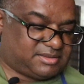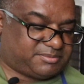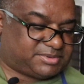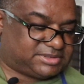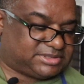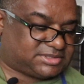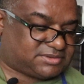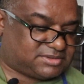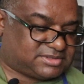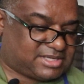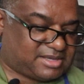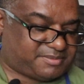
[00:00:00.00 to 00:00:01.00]
Put this on
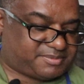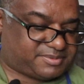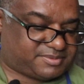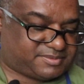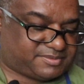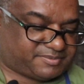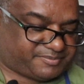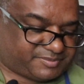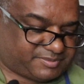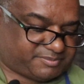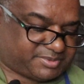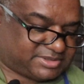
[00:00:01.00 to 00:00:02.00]
top.
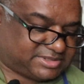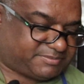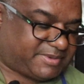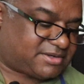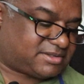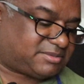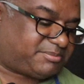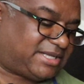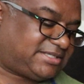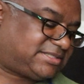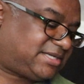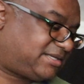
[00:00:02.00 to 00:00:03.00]
Put this back on the
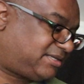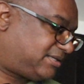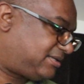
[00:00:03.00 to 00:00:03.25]
plancha.